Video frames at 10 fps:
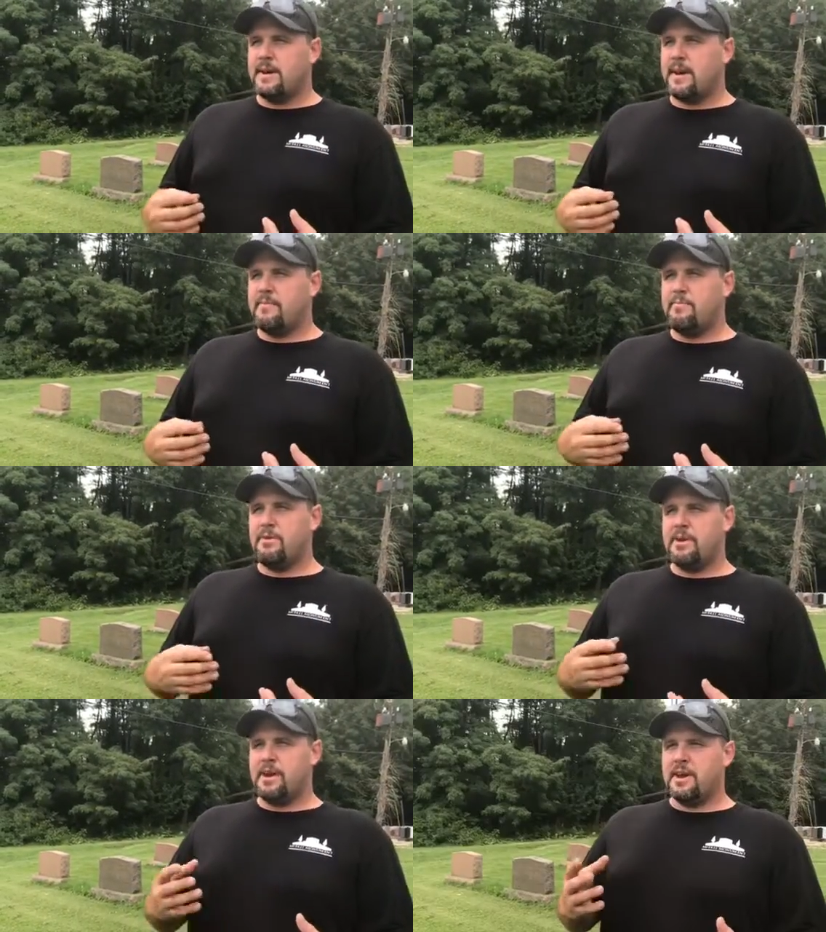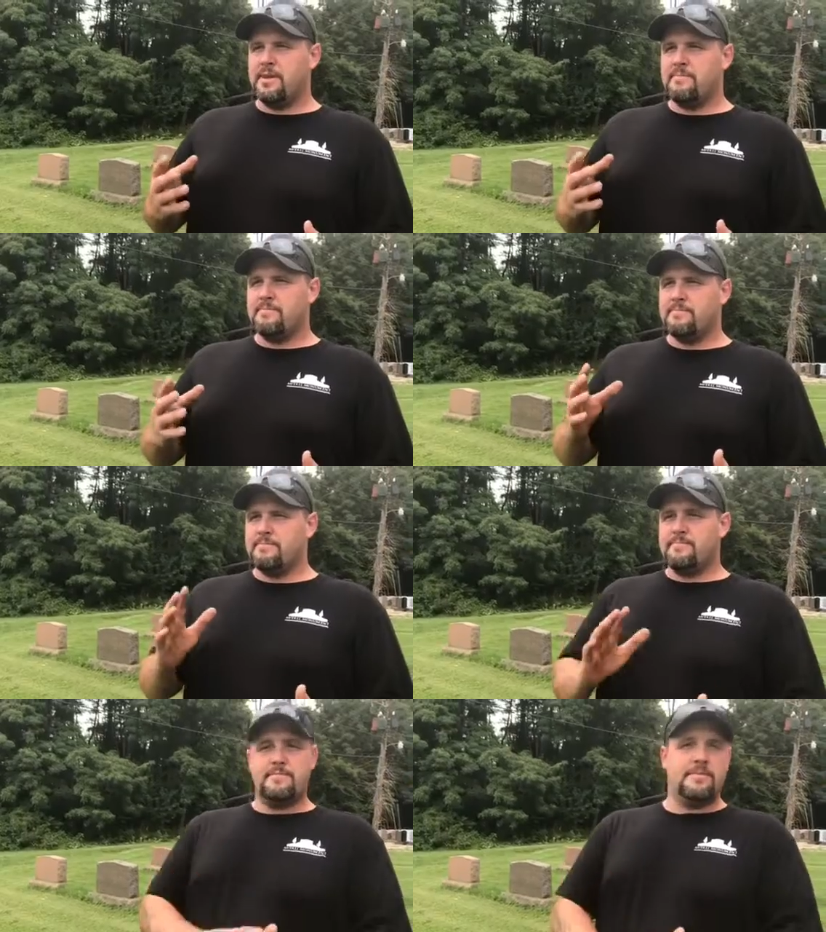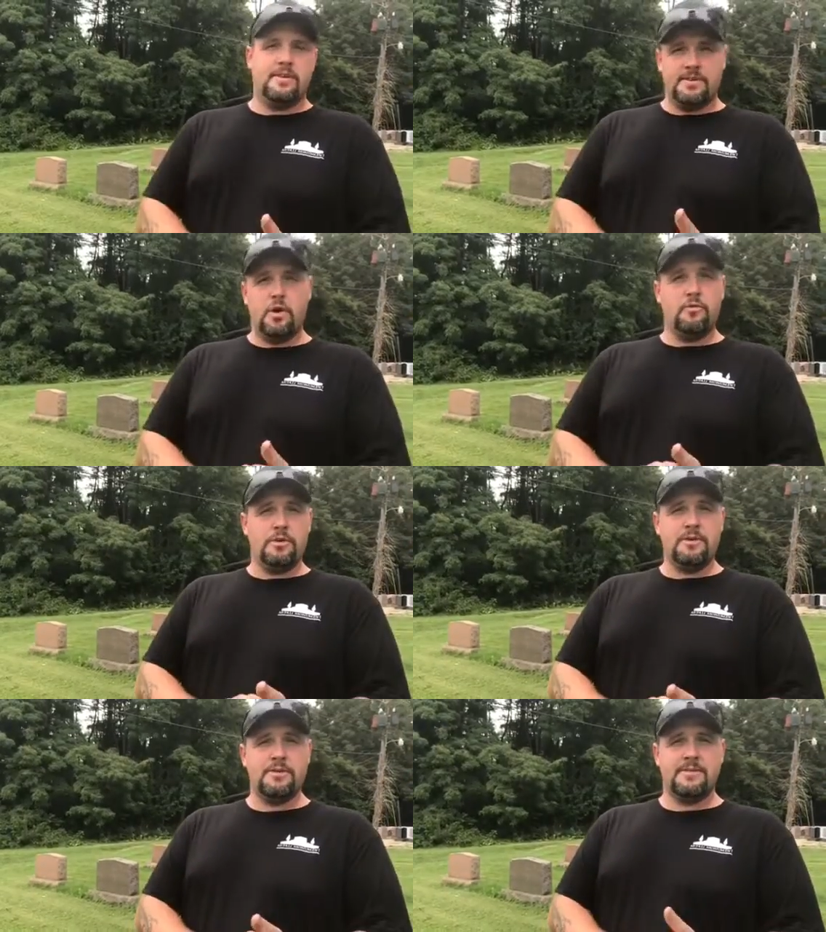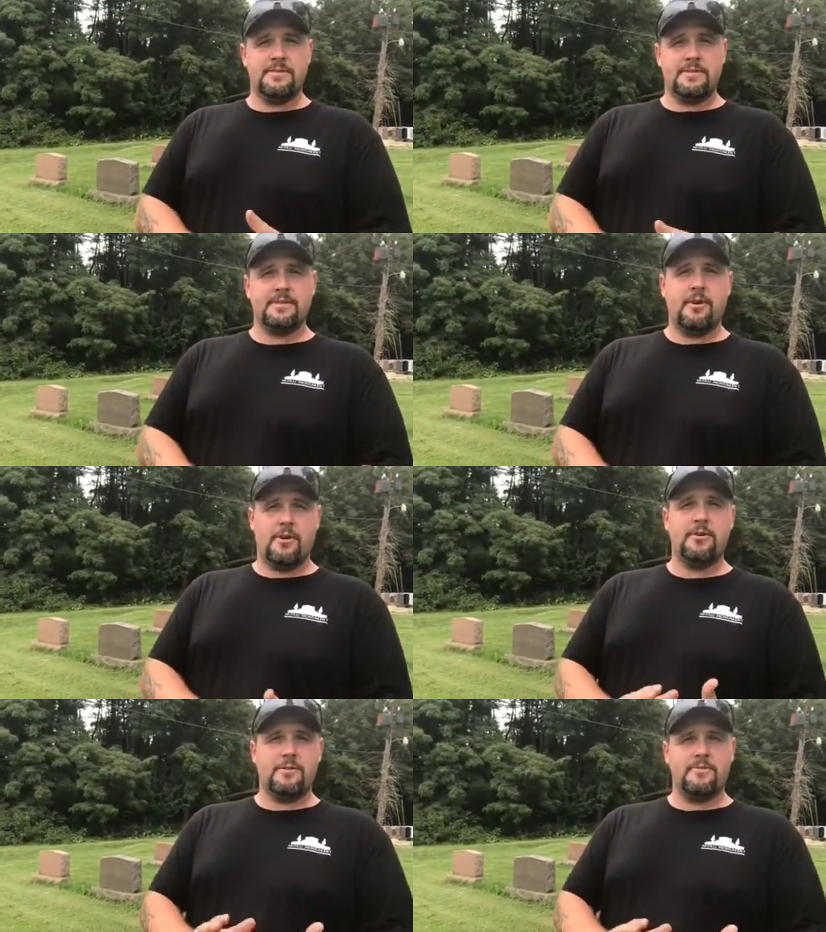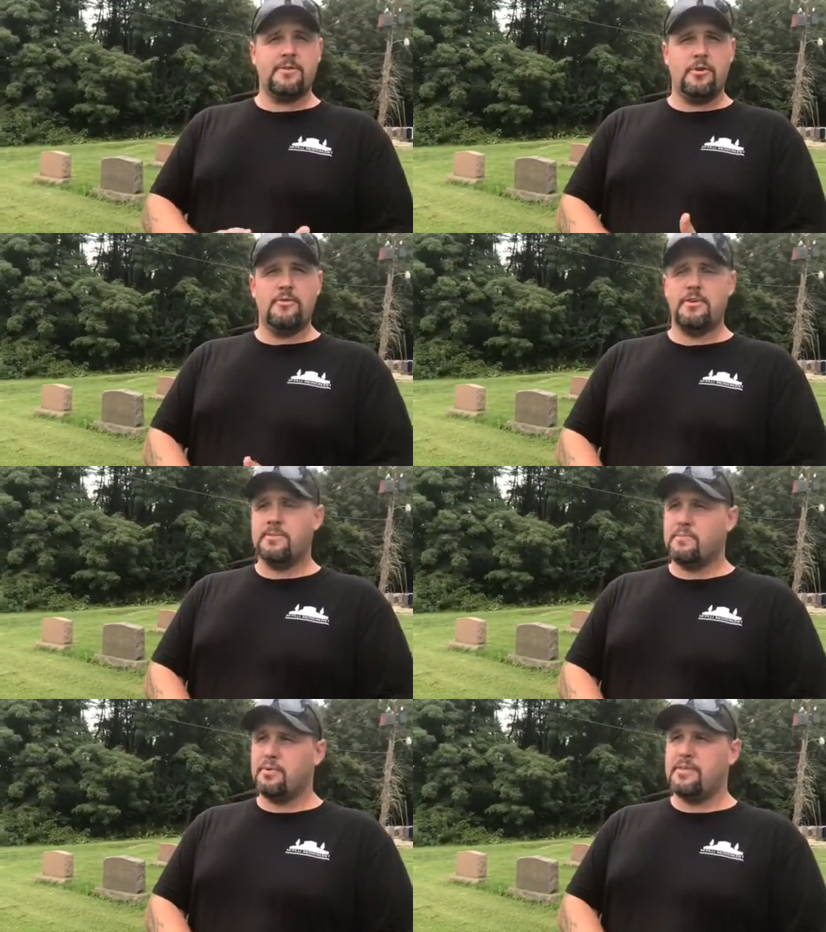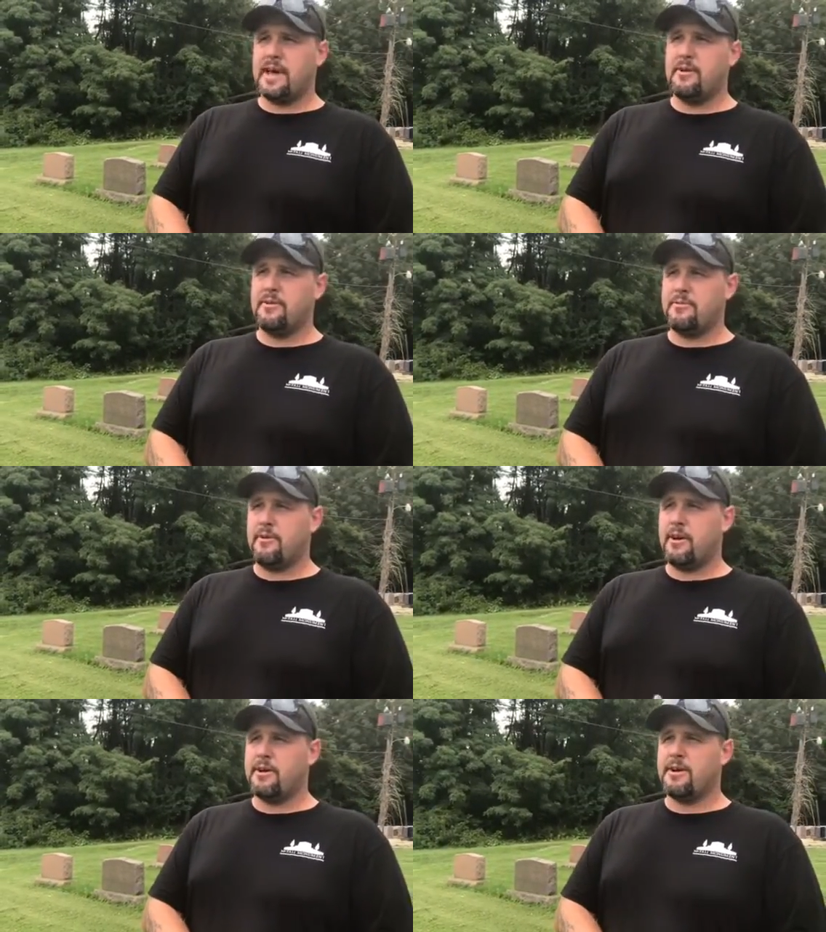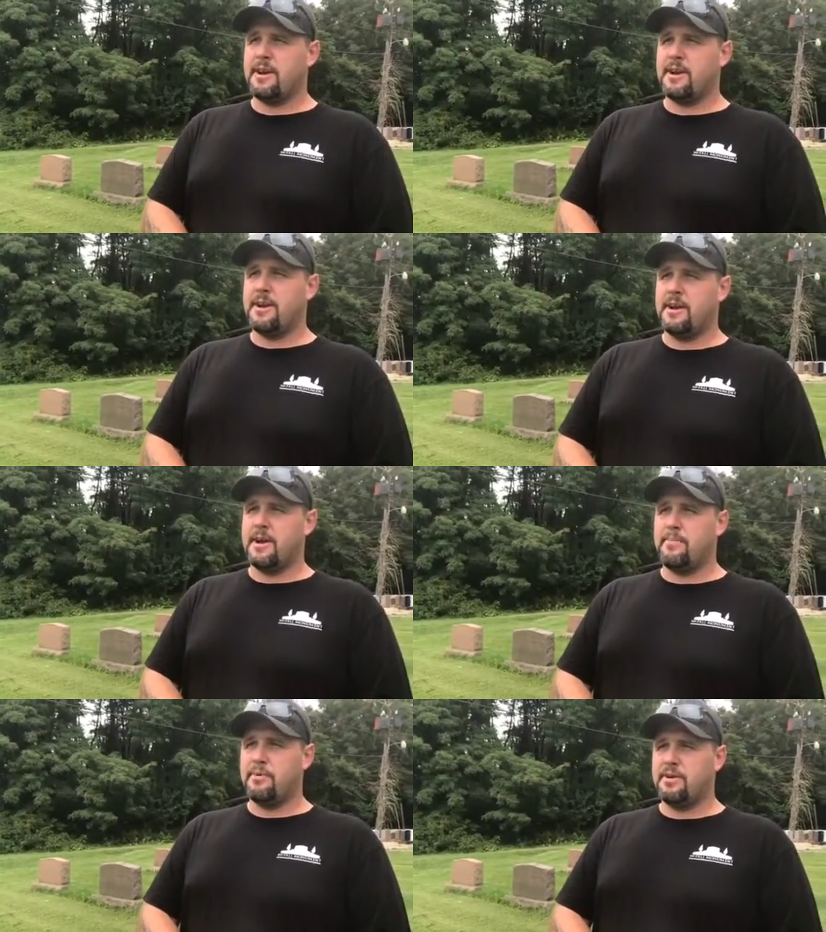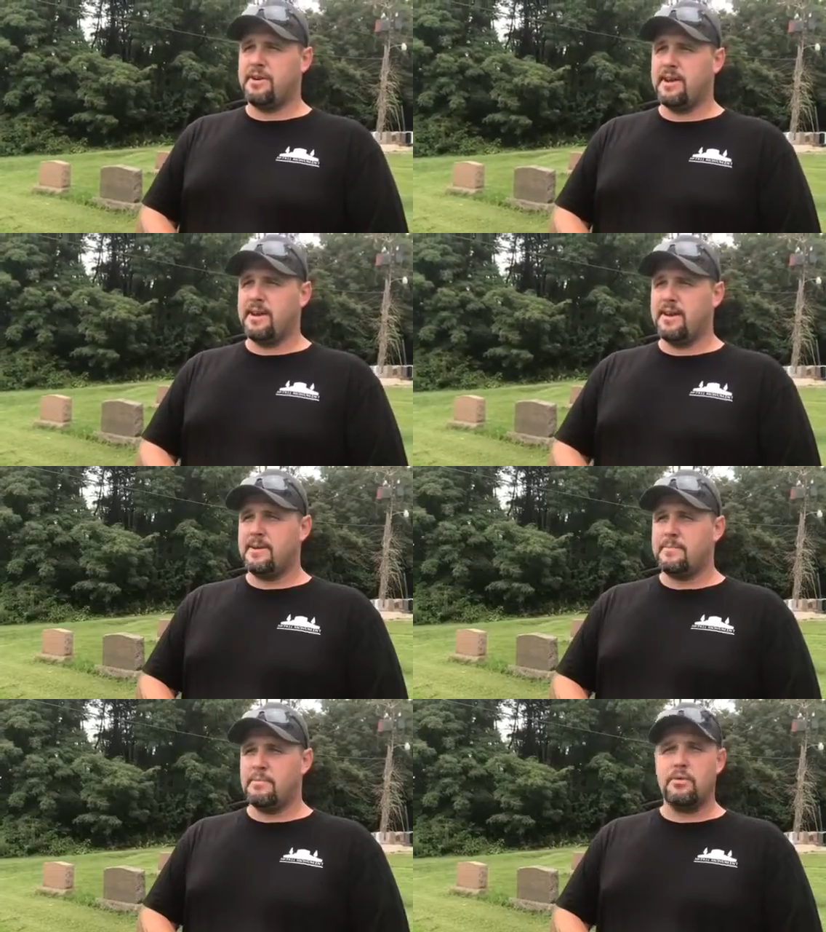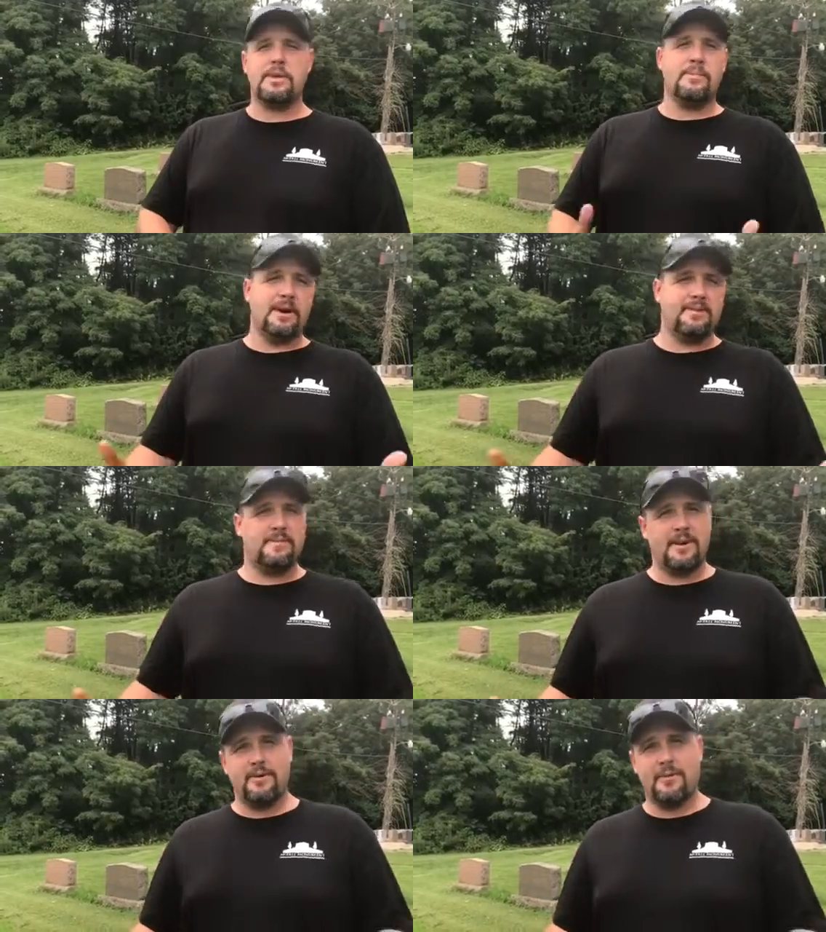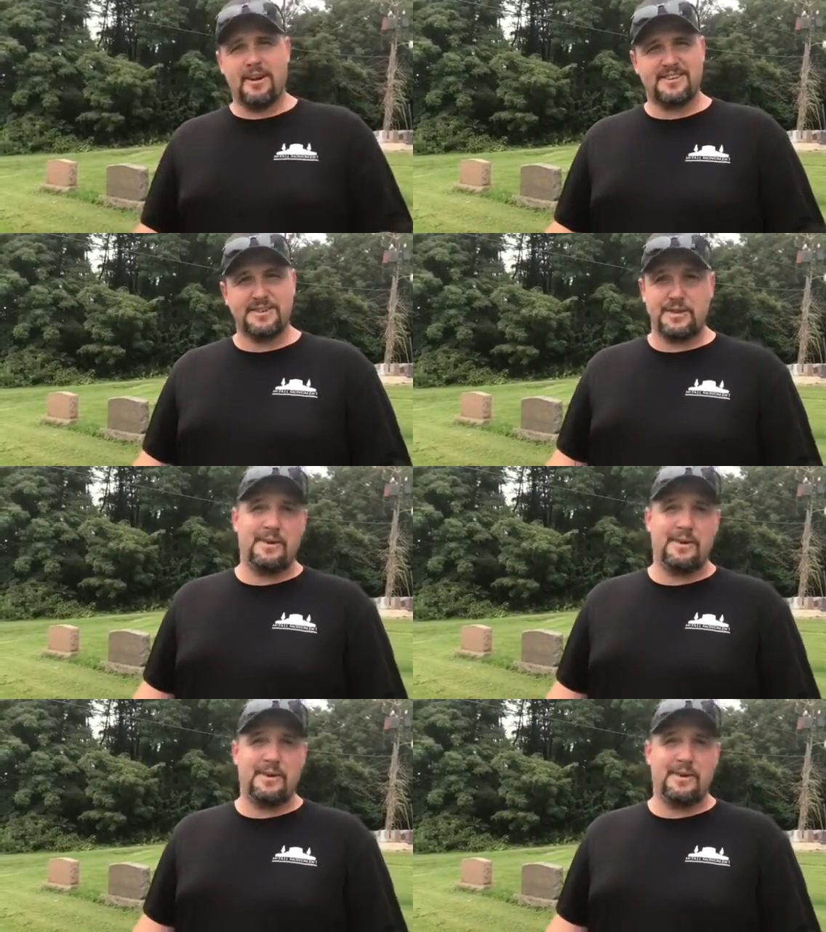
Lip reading: I put a Nova, a card, a Nova, put that on the rock, and then I put a Pokemon on a rock box.